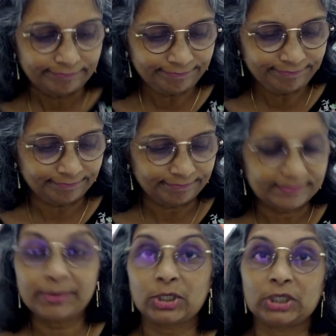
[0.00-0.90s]
hmm,
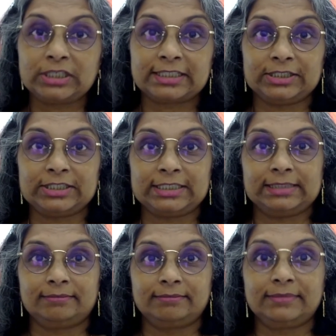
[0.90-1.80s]
maybe the Lord is trying to
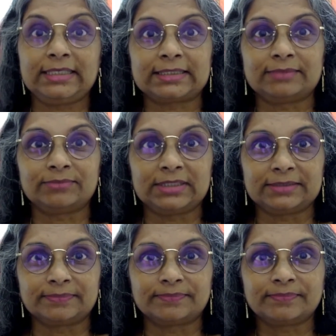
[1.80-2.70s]
tell me
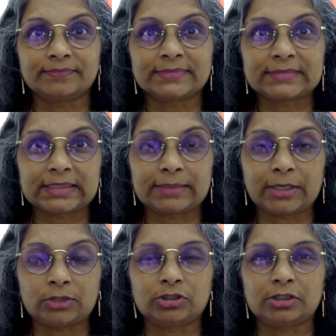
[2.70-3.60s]
something
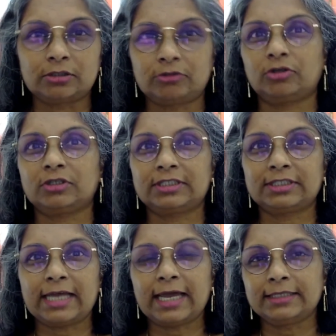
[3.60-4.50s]
about the
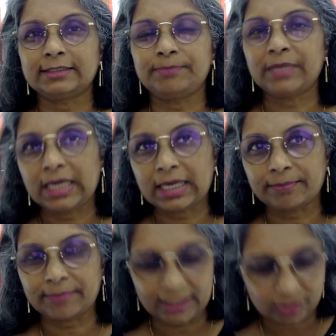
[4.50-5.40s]
cross and picking
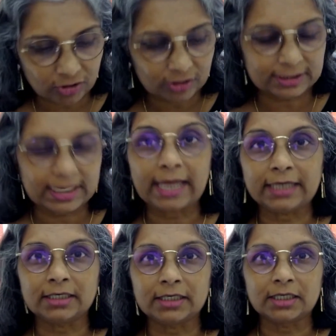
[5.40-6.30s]
up my cross
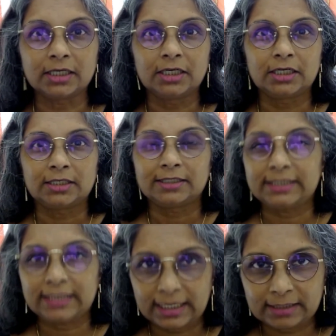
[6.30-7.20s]
and
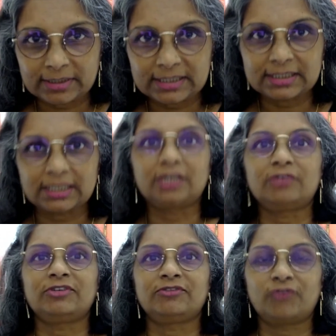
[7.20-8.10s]
denying
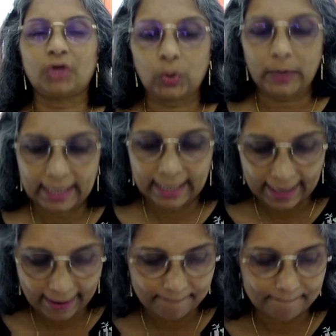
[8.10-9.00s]
myself and following
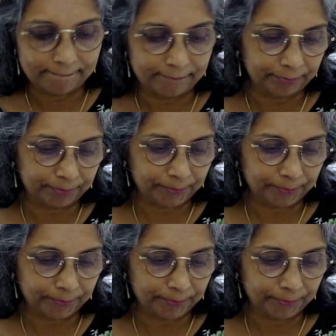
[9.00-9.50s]
him.